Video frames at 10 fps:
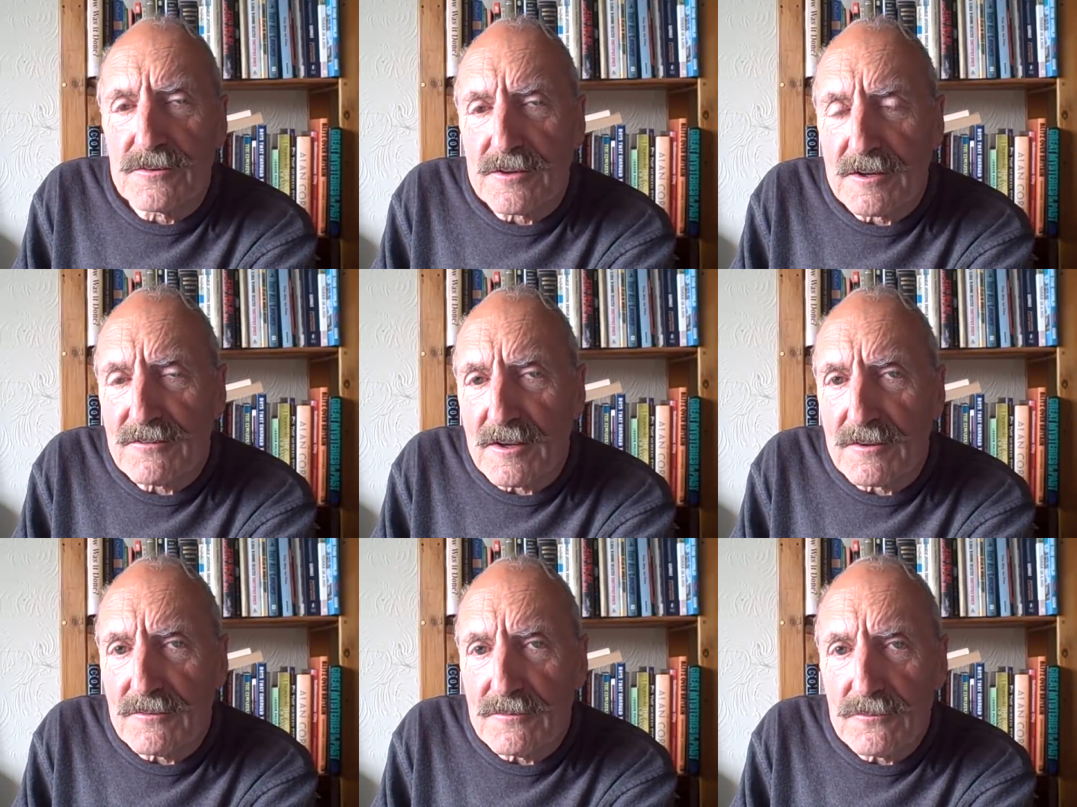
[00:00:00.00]
that I
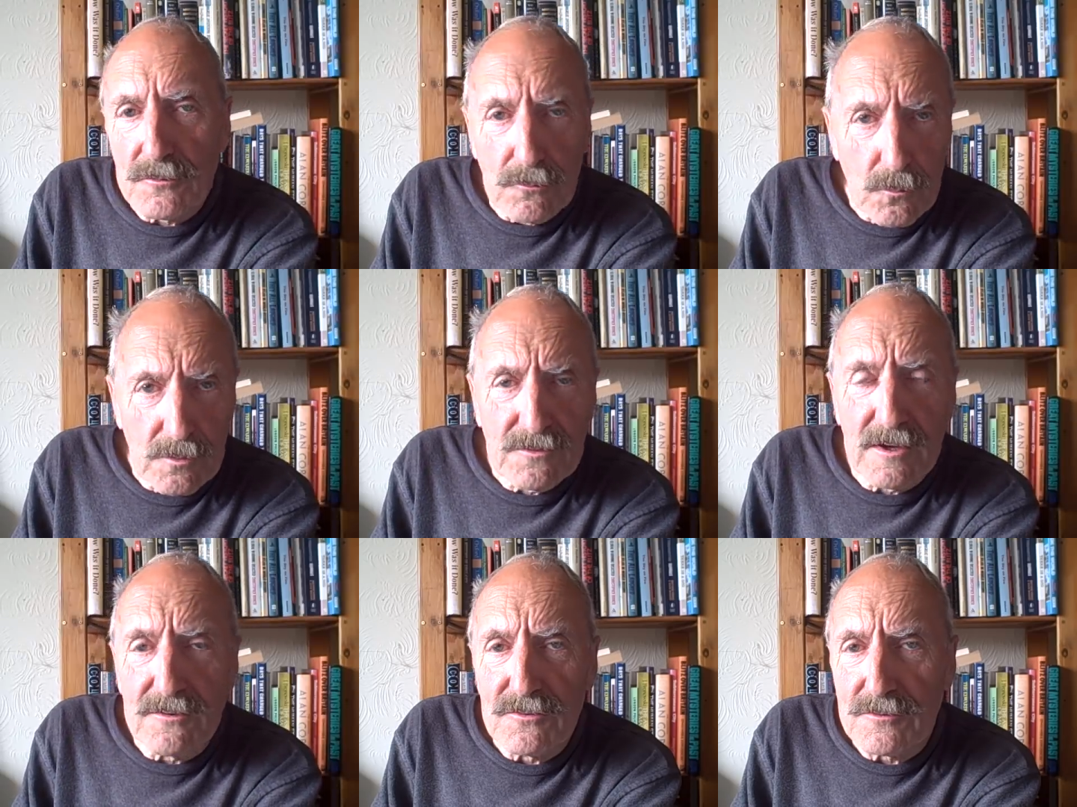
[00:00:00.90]
take the two
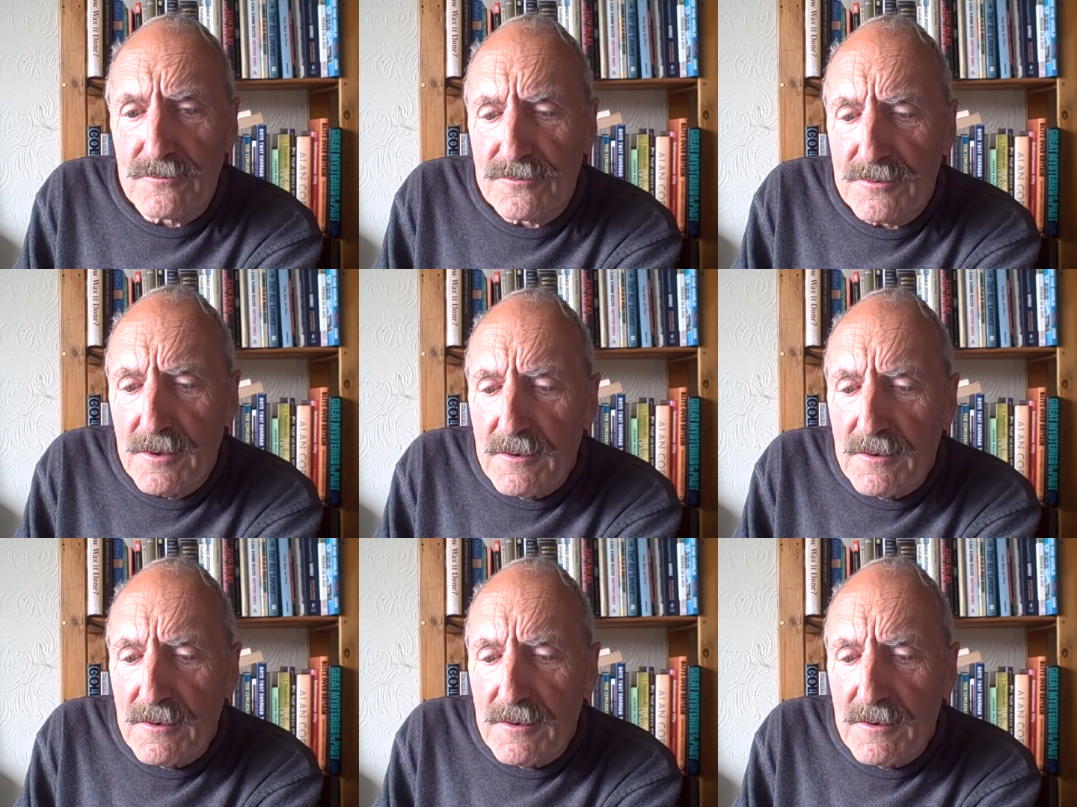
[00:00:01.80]
quotations.